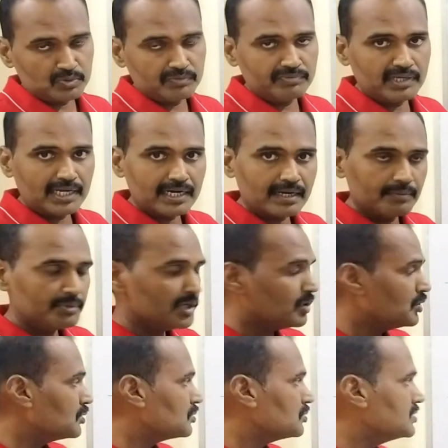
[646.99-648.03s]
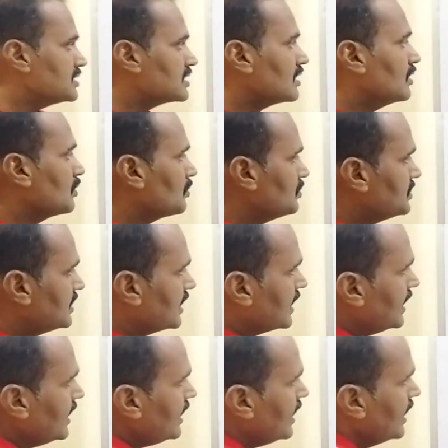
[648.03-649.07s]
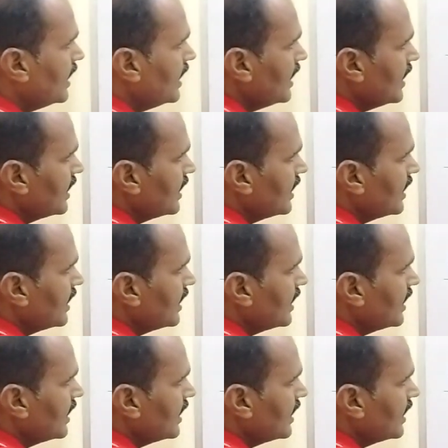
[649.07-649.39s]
So we are coming on to this conclusion ki